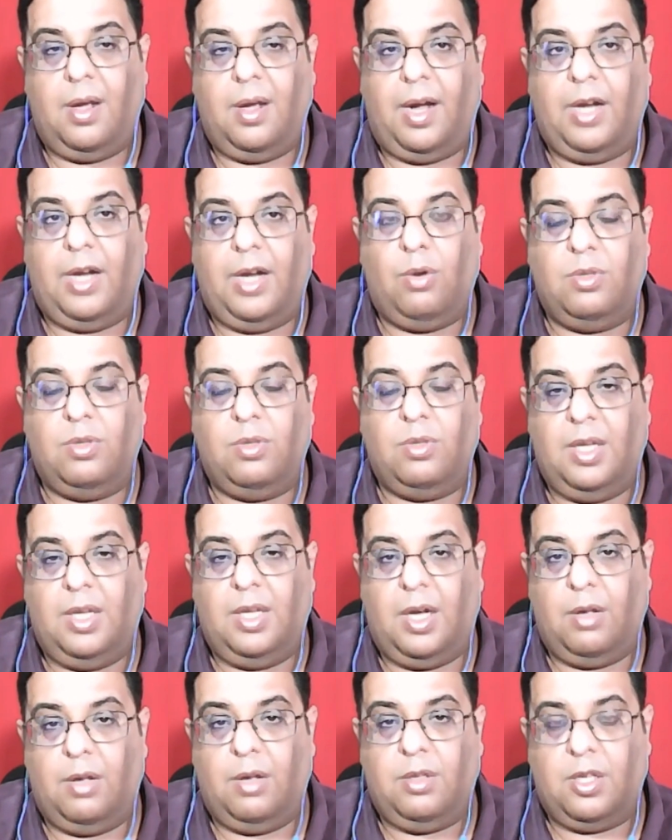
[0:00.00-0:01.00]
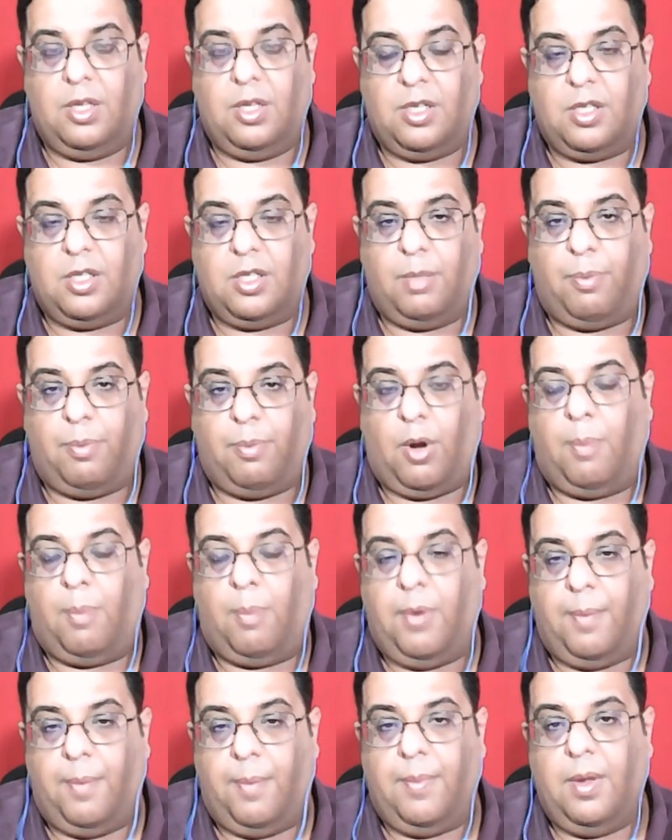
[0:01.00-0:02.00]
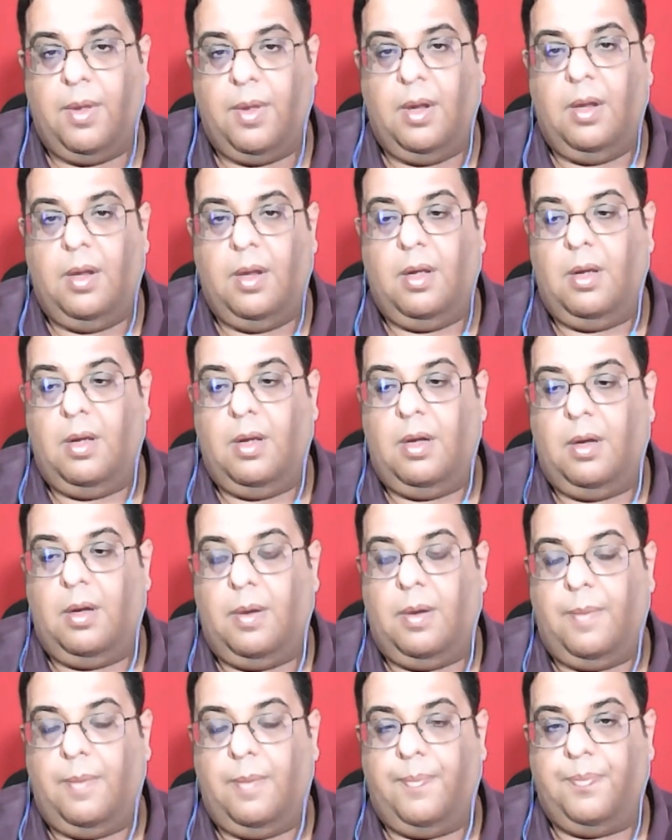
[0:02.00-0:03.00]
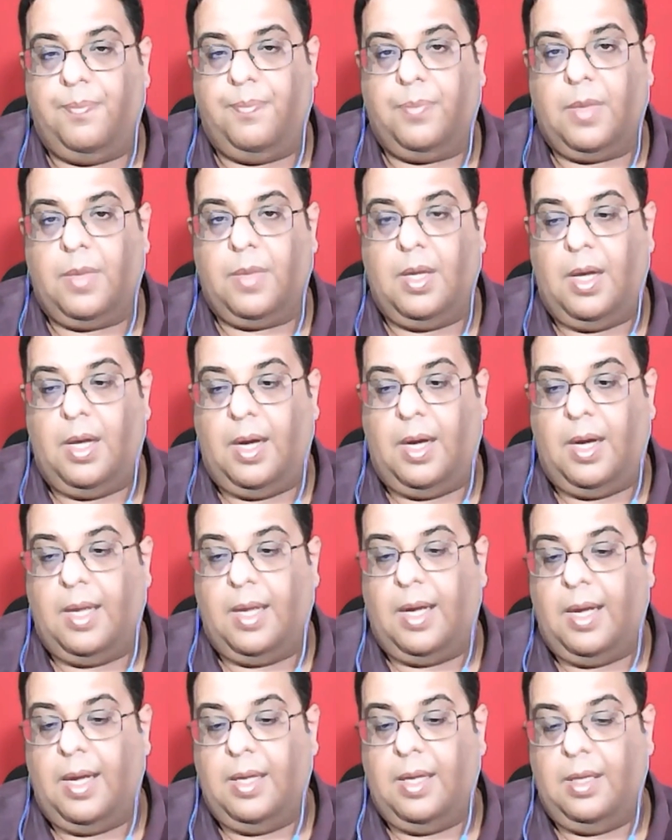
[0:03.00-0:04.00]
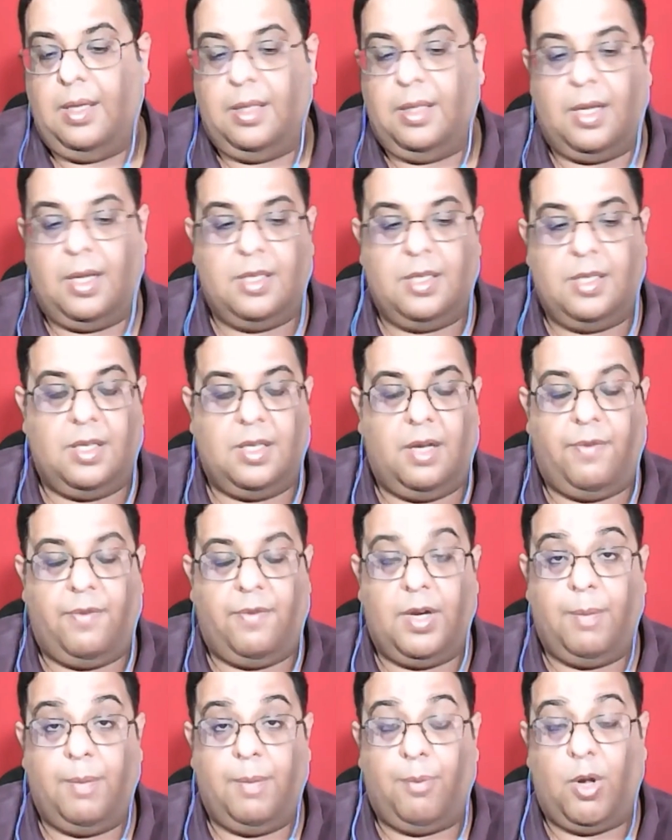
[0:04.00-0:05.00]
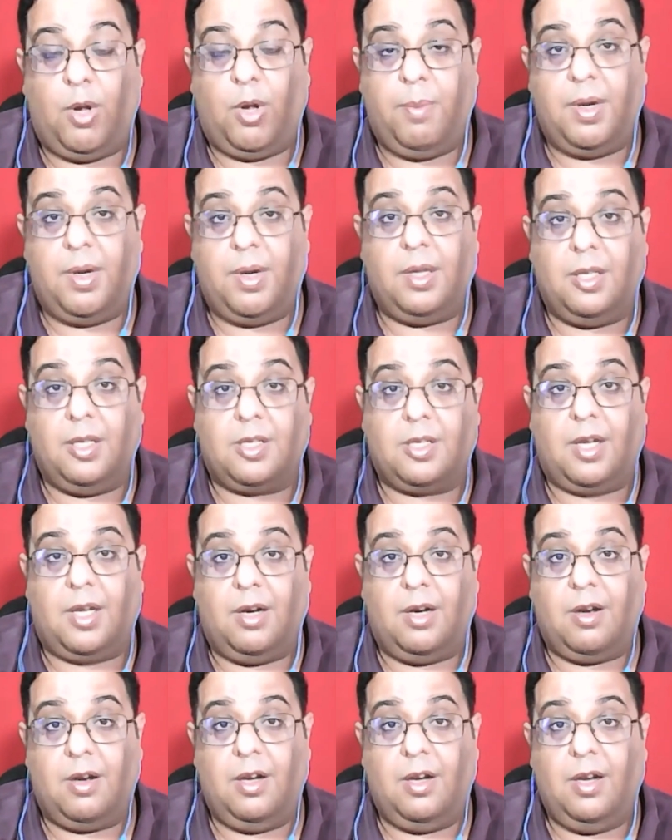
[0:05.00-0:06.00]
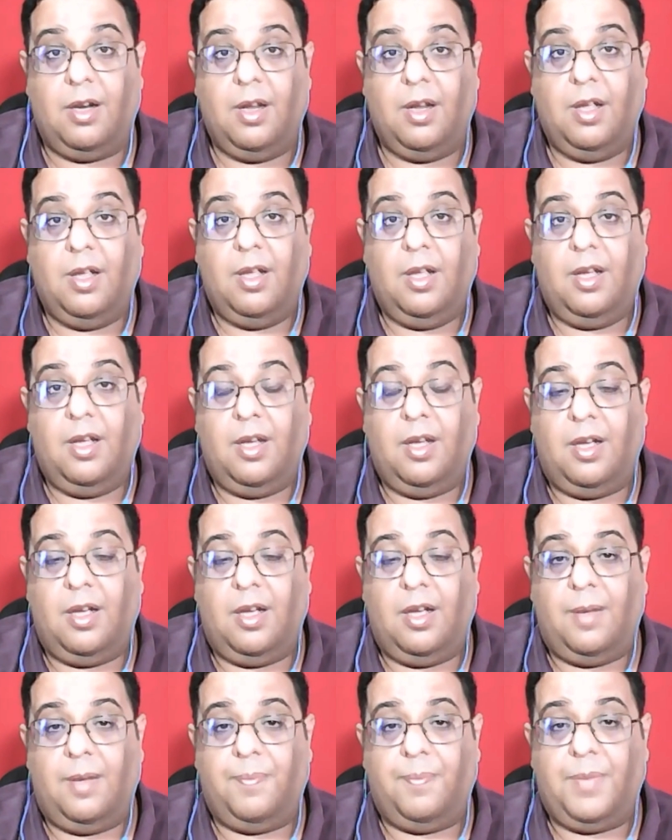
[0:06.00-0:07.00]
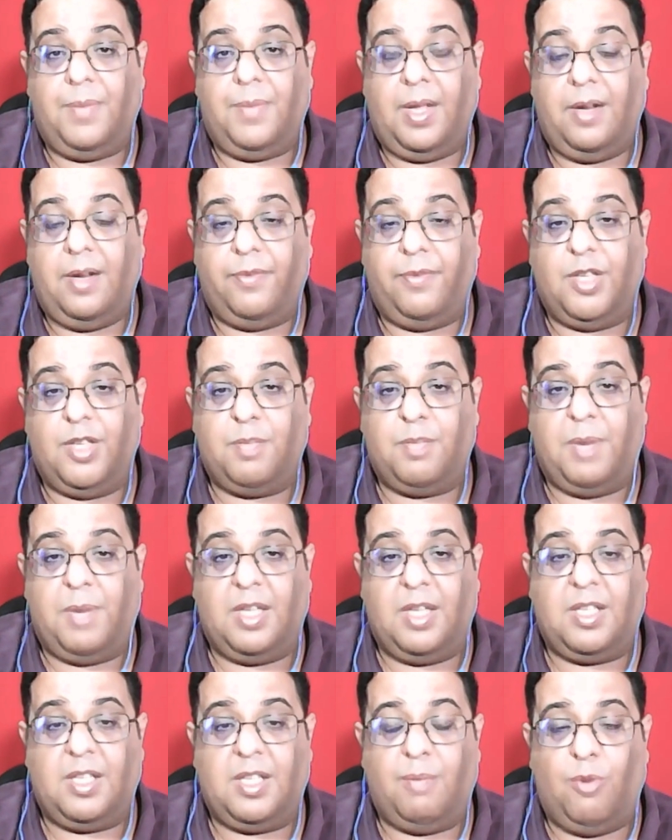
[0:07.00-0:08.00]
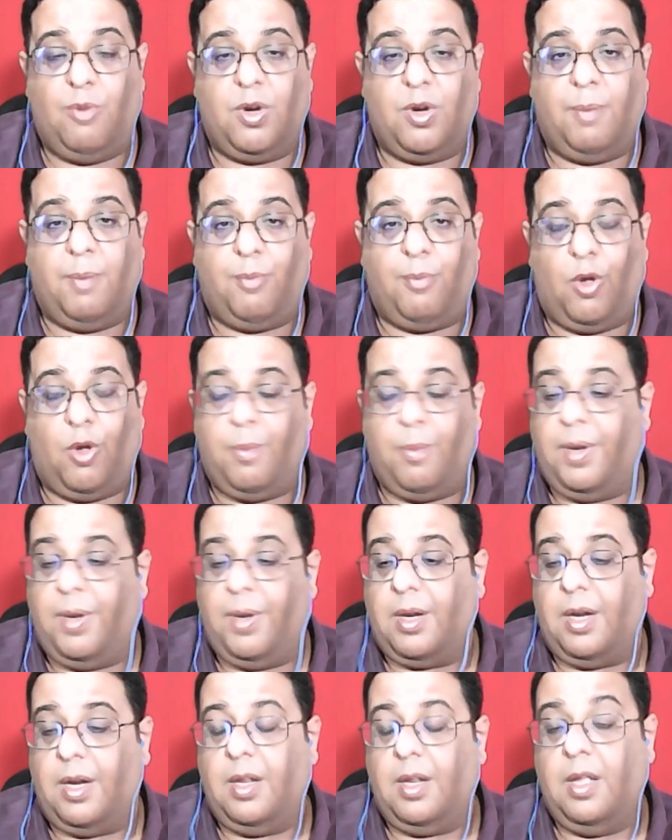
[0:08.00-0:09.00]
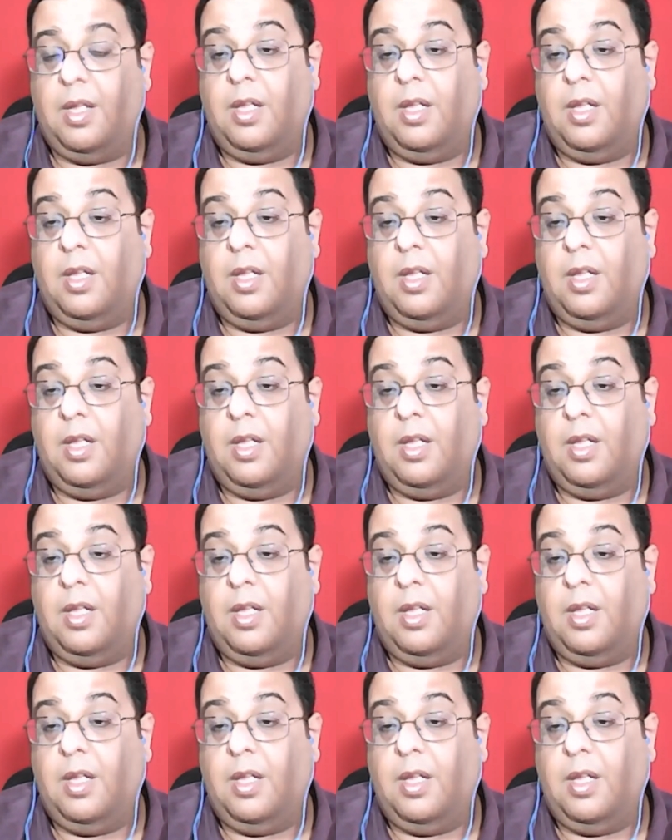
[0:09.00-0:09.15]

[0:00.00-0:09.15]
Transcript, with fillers: I don't see how this is a problem. Um, I there is enough unemployment in this country, um, and if this brings them more employment and